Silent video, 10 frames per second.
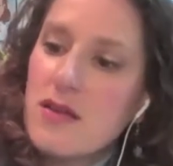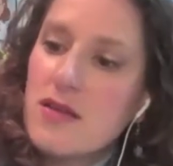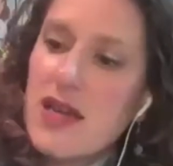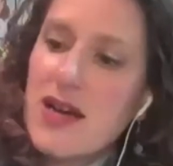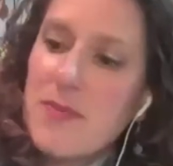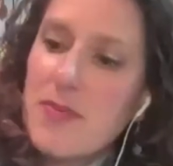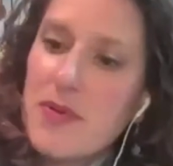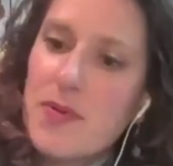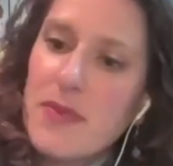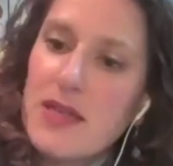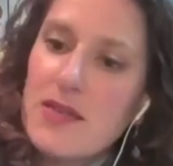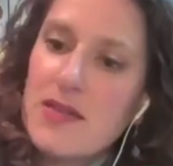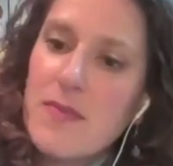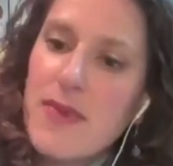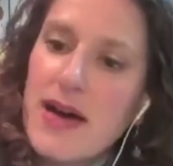top meets
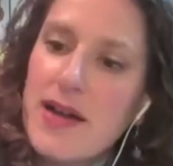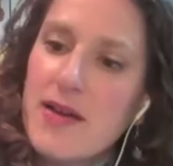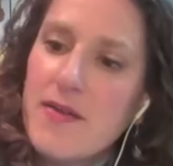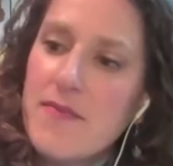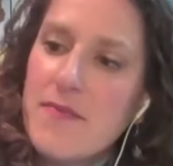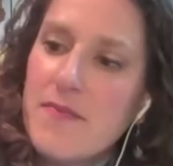the bottom,